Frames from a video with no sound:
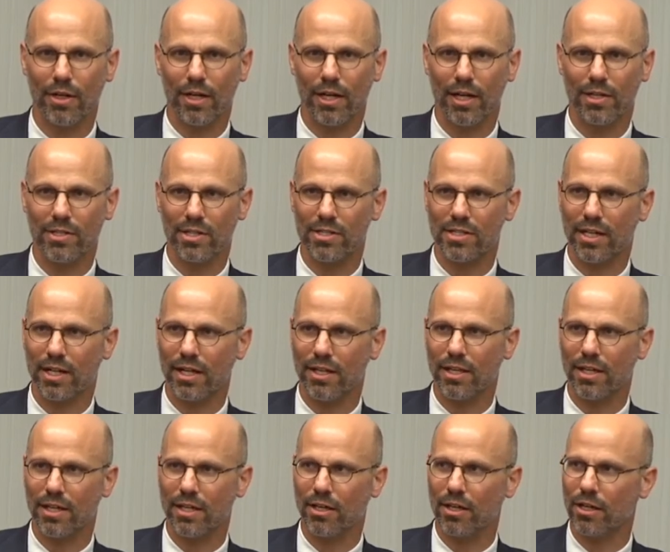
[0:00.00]
As I said, I
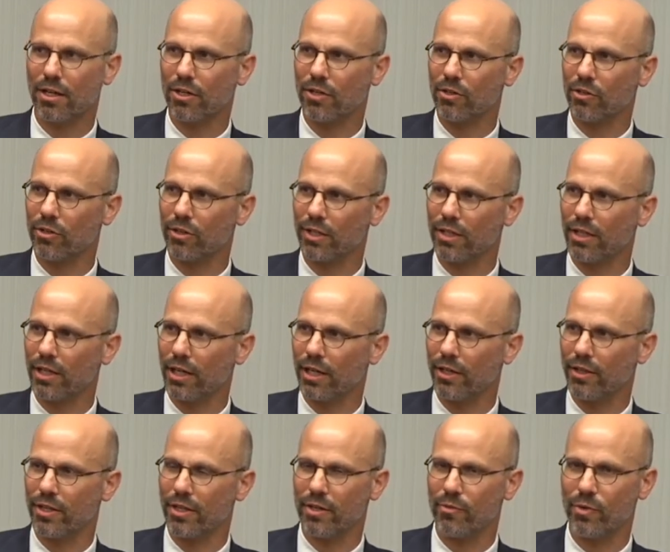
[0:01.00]
think uh, early
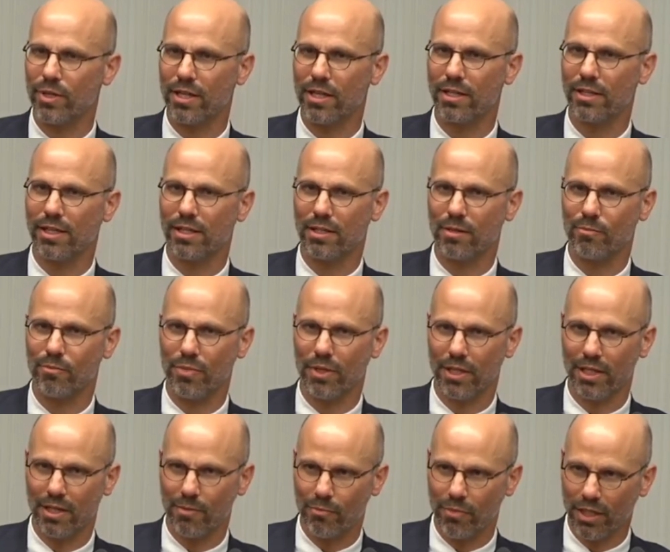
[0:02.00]
on, we think that the,
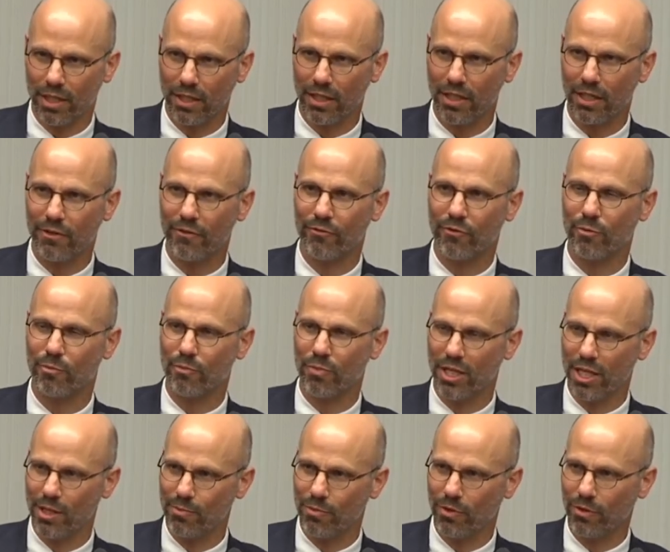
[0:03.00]
the ability for
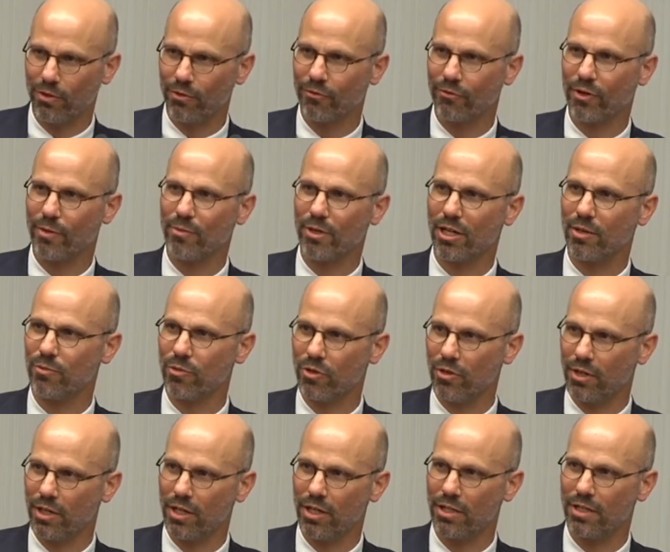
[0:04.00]
people from a
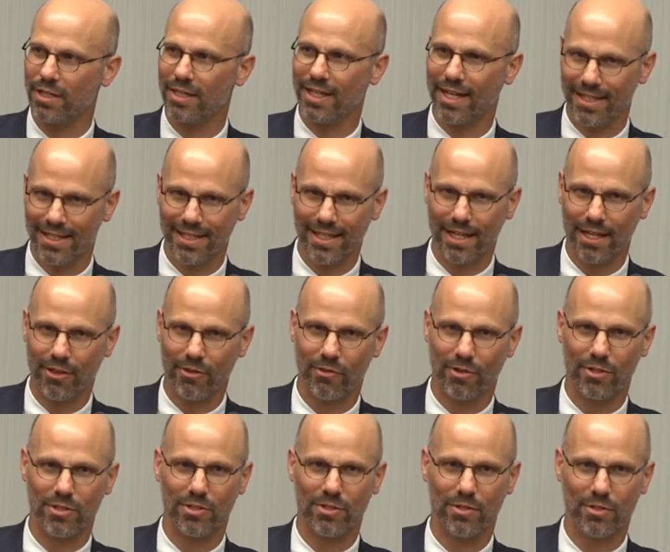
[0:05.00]
community to get together
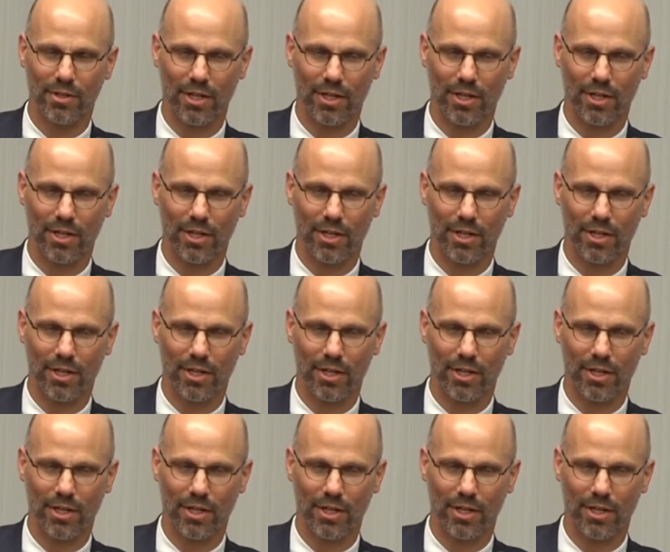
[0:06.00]
and,